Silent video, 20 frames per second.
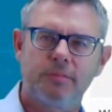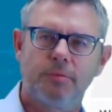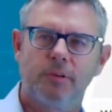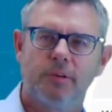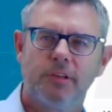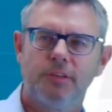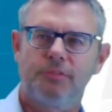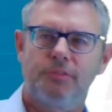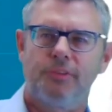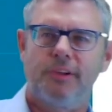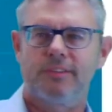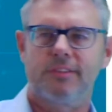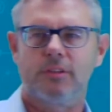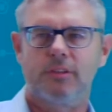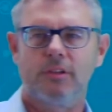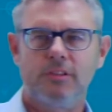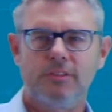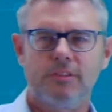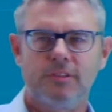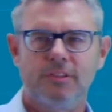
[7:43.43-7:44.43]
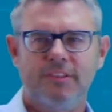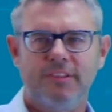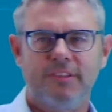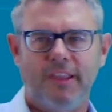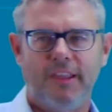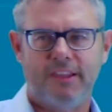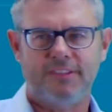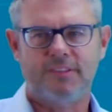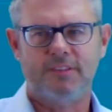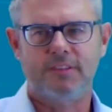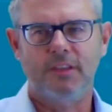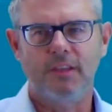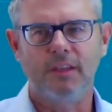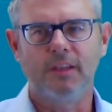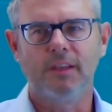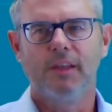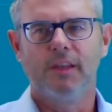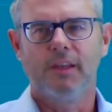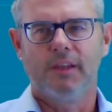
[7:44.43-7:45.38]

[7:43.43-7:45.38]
Qualifiers are also testing